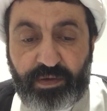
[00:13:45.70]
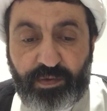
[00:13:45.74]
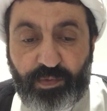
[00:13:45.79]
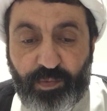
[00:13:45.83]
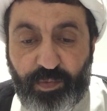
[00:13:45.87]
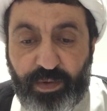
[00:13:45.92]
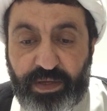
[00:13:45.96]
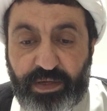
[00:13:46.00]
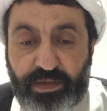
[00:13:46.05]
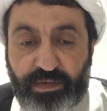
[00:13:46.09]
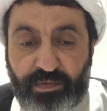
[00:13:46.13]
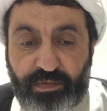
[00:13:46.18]

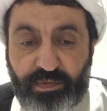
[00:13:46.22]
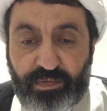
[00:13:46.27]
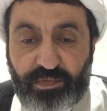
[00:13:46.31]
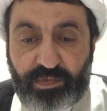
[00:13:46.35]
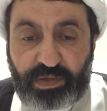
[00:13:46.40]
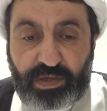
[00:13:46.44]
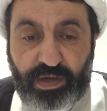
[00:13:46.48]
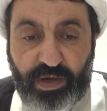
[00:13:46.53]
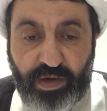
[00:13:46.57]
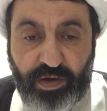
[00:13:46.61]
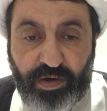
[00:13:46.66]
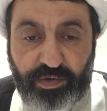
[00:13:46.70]
when
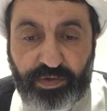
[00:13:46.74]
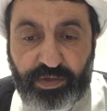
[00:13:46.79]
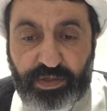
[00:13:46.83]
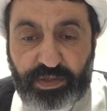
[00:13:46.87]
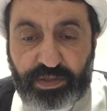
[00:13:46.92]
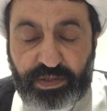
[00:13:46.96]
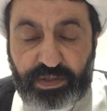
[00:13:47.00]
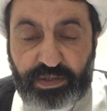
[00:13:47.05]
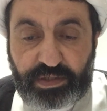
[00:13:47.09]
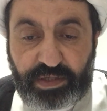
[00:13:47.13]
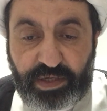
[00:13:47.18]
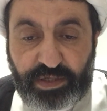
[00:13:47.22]
we are
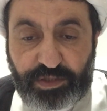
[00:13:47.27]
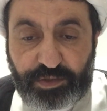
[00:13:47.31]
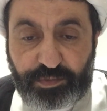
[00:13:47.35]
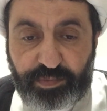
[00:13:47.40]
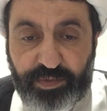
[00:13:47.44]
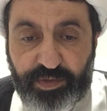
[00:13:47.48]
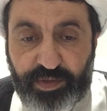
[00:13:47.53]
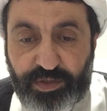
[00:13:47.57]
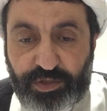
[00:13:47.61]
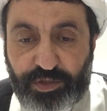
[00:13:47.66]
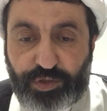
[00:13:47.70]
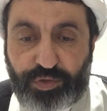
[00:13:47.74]
in a
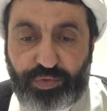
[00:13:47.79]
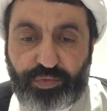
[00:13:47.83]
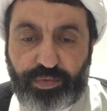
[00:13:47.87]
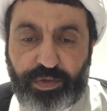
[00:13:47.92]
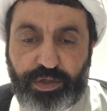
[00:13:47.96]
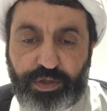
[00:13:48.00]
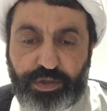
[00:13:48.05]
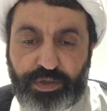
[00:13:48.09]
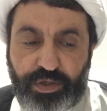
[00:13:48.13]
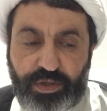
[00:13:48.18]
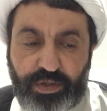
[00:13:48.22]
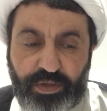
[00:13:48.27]
desperate
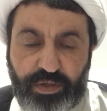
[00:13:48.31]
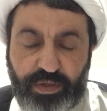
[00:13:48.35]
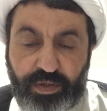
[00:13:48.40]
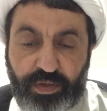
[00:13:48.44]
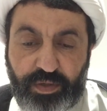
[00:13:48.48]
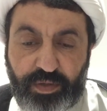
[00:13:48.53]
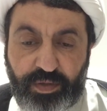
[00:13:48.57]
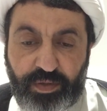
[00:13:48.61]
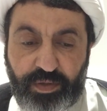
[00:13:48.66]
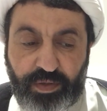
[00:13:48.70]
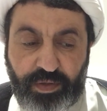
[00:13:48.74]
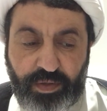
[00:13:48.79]
situation.
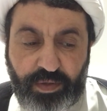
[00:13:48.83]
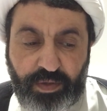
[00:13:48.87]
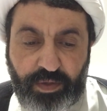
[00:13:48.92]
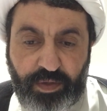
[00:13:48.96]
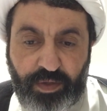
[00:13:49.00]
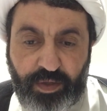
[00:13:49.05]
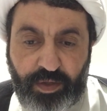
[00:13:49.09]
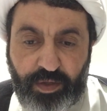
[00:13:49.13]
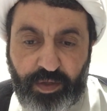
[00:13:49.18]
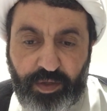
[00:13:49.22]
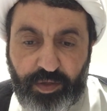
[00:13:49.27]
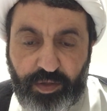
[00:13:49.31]

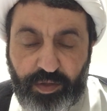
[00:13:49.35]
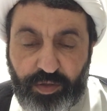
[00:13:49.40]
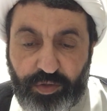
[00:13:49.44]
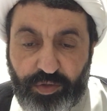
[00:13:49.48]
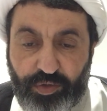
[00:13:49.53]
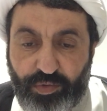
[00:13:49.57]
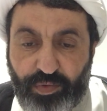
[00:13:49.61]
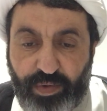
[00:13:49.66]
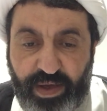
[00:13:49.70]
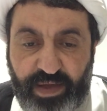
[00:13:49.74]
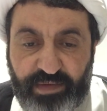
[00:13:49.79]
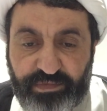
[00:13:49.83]

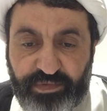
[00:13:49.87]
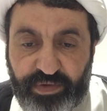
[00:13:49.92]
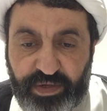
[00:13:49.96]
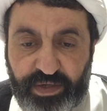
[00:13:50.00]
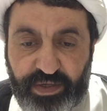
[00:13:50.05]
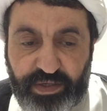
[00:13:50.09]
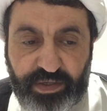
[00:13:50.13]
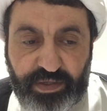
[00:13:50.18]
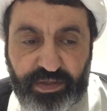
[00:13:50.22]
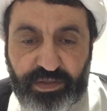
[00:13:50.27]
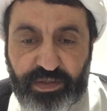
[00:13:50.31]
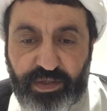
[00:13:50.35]
You have
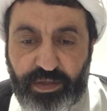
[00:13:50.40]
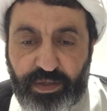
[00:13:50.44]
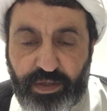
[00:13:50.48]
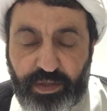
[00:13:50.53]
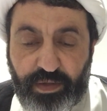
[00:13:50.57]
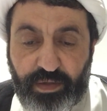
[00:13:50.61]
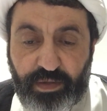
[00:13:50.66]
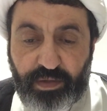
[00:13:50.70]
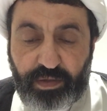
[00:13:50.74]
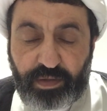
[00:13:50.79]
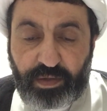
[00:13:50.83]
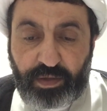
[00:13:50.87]
heard
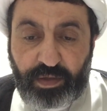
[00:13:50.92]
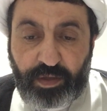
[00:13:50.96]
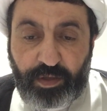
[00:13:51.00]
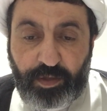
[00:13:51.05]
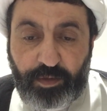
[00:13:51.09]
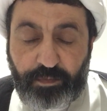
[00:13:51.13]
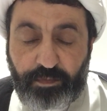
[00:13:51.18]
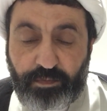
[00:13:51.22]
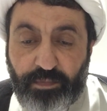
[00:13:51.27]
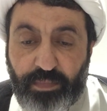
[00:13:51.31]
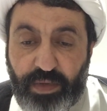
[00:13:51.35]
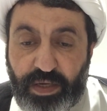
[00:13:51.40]

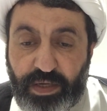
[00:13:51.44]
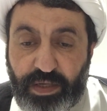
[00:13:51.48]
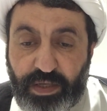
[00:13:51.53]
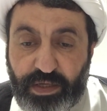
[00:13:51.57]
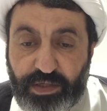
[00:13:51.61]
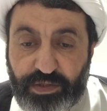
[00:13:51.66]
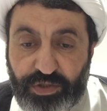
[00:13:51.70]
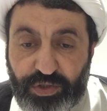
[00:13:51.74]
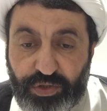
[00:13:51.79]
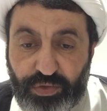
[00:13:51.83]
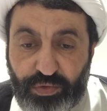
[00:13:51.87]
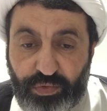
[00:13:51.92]
many
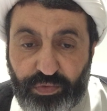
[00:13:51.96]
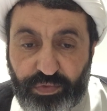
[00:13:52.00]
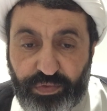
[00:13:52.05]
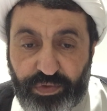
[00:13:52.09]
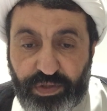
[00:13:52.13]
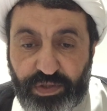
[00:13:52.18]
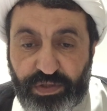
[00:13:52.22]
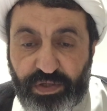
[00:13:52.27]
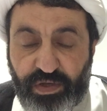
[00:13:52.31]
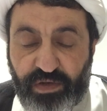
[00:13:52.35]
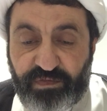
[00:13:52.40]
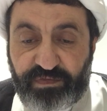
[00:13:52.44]

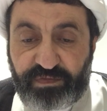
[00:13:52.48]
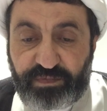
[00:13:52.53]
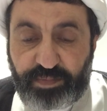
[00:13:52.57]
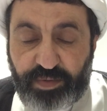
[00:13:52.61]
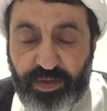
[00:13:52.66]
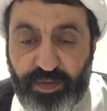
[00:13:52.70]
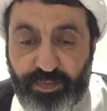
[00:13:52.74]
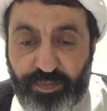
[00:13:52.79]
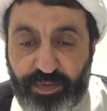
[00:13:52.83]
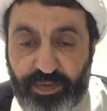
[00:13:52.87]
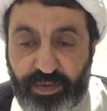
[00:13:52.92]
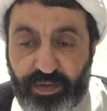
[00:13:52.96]
stories of
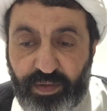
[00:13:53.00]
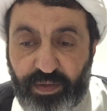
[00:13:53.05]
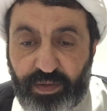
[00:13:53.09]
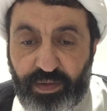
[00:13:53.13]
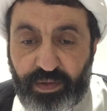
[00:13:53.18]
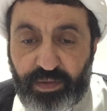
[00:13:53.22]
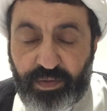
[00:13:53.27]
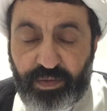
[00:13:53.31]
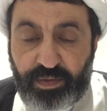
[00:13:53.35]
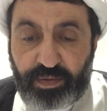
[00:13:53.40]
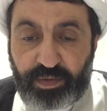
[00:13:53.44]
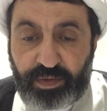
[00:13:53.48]
people
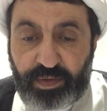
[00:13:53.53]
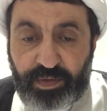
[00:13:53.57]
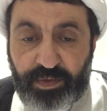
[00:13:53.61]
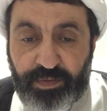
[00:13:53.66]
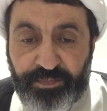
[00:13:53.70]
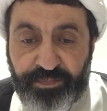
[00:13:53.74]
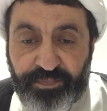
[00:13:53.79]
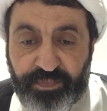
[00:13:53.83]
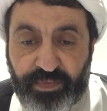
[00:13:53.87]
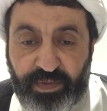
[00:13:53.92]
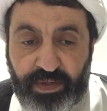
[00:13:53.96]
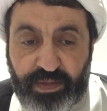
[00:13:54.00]

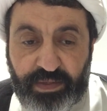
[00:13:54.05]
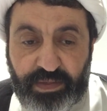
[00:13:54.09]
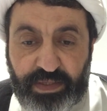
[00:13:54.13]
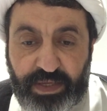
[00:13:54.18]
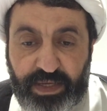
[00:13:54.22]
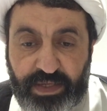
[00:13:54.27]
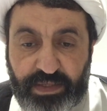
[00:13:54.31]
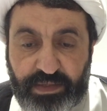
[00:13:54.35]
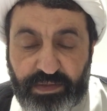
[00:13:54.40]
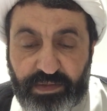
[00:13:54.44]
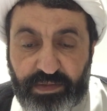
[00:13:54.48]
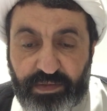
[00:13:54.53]

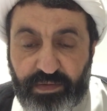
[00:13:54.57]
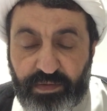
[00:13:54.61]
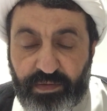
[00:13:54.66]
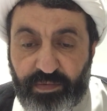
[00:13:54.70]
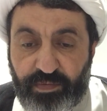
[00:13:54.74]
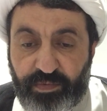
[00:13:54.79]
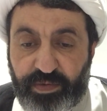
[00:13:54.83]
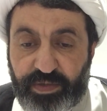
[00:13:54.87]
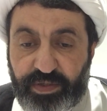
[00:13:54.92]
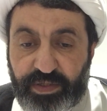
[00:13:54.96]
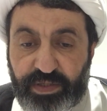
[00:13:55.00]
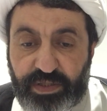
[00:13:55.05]
that
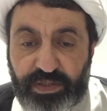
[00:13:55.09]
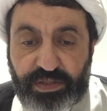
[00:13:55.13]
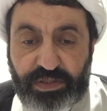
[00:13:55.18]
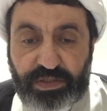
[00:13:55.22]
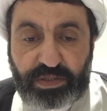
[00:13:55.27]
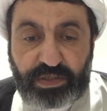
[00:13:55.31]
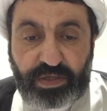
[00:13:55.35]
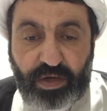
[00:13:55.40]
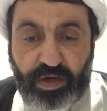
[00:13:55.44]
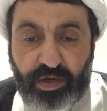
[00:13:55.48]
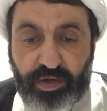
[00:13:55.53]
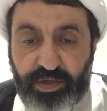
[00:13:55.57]
were
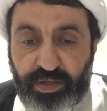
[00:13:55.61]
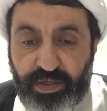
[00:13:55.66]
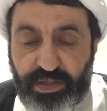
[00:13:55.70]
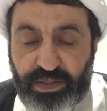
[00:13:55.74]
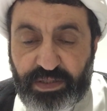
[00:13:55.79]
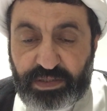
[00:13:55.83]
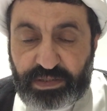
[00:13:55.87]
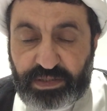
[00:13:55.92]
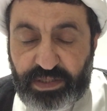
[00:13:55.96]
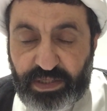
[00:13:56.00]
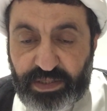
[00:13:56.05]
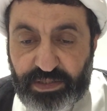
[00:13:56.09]
stuck in
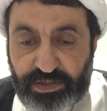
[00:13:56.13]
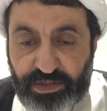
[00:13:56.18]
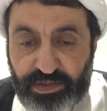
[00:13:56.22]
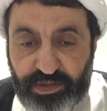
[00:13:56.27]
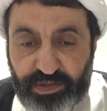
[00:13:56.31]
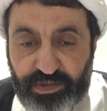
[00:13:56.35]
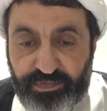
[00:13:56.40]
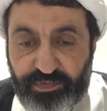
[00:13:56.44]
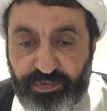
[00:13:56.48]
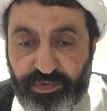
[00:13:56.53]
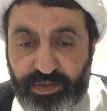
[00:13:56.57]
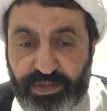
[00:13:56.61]
a
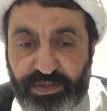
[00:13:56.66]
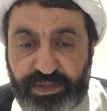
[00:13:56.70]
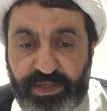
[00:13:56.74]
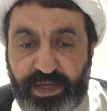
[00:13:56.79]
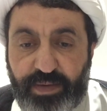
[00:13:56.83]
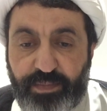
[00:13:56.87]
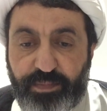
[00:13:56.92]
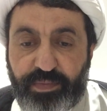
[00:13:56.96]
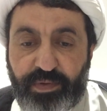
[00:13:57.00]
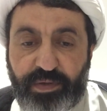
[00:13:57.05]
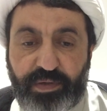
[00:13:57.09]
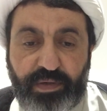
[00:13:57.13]
desert, for
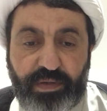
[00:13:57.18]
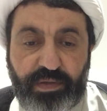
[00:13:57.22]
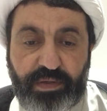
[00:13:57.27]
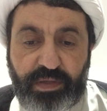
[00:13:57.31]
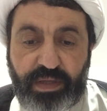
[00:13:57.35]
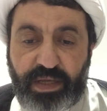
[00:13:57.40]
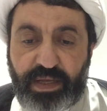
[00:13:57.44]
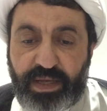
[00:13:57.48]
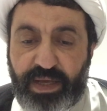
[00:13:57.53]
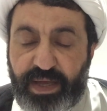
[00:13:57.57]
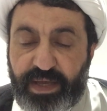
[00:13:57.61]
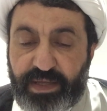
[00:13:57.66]
example.
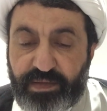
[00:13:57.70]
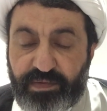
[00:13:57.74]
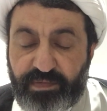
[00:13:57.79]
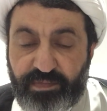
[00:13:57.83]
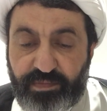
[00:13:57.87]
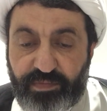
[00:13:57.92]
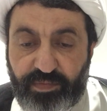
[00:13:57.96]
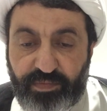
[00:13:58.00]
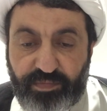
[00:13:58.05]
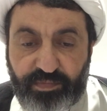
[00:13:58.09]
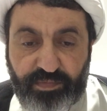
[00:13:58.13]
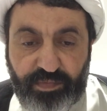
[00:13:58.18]
They had,
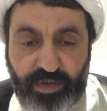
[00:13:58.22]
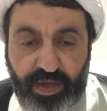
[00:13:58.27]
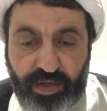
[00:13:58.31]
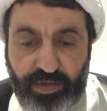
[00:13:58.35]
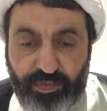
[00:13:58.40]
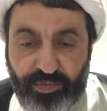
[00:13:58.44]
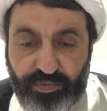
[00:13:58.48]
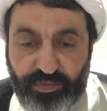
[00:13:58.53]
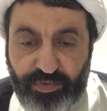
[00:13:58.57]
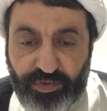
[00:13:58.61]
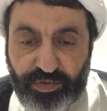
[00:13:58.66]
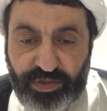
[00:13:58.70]
I
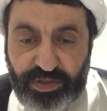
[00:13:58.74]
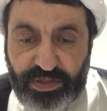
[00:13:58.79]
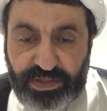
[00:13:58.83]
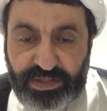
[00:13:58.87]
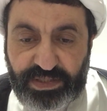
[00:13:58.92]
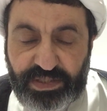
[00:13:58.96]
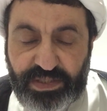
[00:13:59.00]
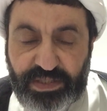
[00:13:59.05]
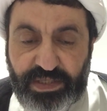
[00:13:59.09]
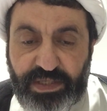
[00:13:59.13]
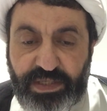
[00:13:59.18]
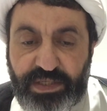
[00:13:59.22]
don't know,
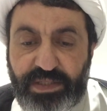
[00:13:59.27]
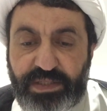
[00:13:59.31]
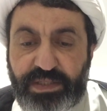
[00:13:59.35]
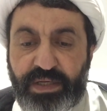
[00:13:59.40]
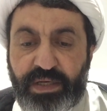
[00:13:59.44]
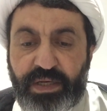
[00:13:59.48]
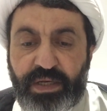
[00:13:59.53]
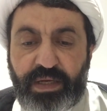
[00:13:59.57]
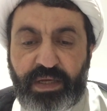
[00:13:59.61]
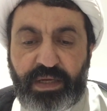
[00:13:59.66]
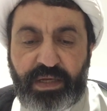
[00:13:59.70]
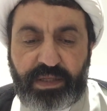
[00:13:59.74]
disease.
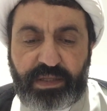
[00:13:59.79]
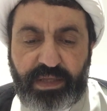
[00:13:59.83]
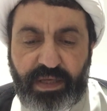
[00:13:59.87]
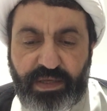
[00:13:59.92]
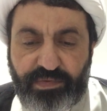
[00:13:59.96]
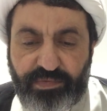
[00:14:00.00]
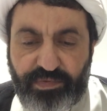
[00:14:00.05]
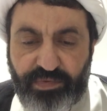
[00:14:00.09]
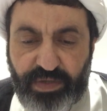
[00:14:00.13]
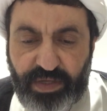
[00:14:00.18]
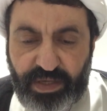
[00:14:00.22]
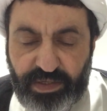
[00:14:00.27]
They
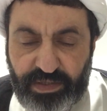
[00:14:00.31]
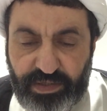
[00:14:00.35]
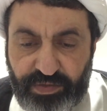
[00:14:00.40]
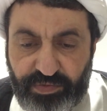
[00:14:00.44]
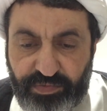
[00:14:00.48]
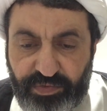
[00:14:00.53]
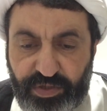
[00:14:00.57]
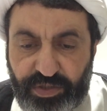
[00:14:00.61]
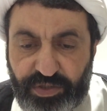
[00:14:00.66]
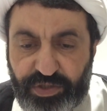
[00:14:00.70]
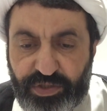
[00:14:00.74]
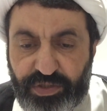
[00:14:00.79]
really
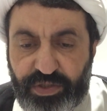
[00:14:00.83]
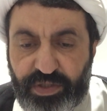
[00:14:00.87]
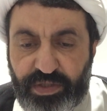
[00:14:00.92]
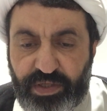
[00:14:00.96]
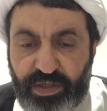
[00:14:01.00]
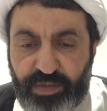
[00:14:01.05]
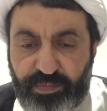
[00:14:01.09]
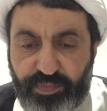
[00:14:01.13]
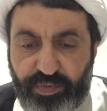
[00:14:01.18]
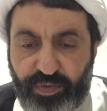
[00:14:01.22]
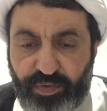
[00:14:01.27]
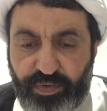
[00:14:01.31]
reached
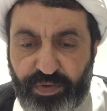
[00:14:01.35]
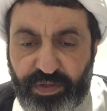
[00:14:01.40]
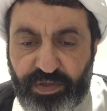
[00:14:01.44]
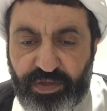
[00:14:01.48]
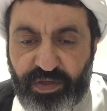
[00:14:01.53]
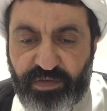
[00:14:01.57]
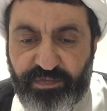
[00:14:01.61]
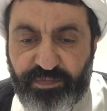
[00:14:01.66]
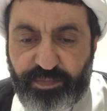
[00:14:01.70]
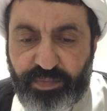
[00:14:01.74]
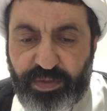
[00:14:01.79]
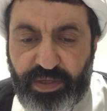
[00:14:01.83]
the point
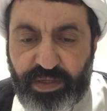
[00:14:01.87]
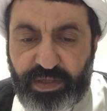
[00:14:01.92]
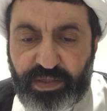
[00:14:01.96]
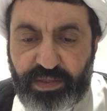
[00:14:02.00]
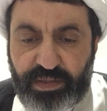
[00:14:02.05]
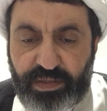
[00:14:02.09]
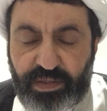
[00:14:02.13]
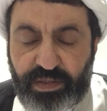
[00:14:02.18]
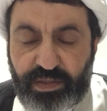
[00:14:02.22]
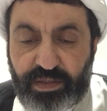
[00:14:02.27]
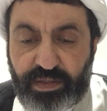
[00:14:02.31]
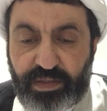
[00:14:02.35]
of
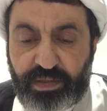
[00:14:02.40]
being